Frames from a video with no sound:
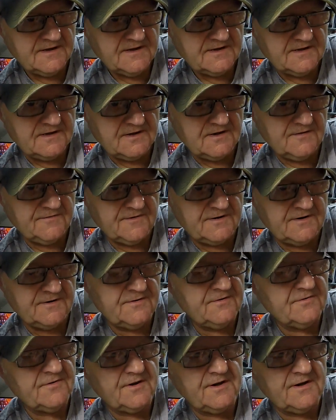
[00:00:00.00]
You know, if I'd have
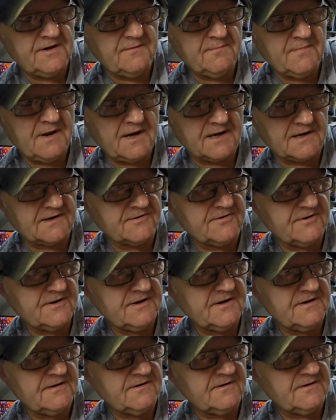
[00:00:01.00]
done it in a matte
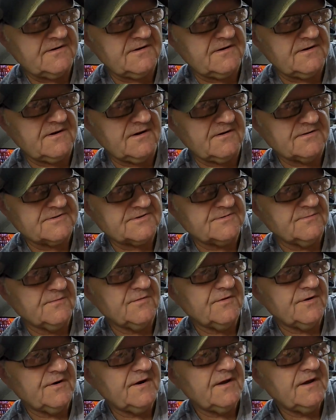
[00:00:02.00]
grey or
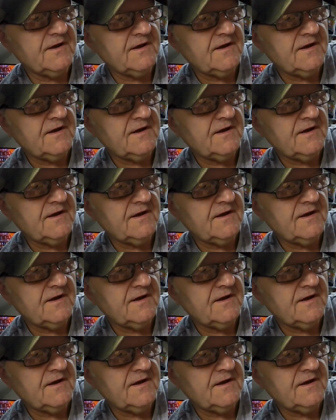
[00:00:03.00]
something.